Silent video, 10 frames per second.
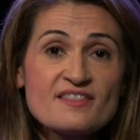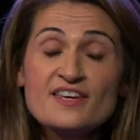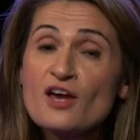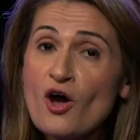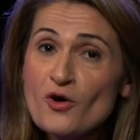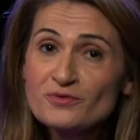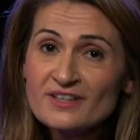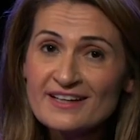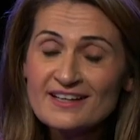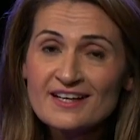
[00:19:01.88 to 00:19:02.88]
the
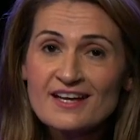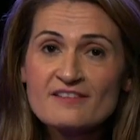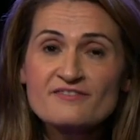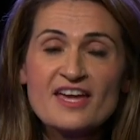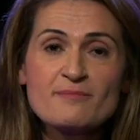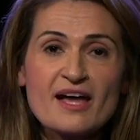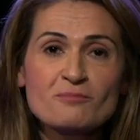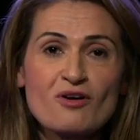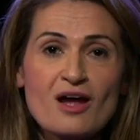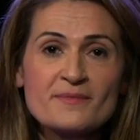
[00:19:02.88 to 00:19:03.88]
only female Prime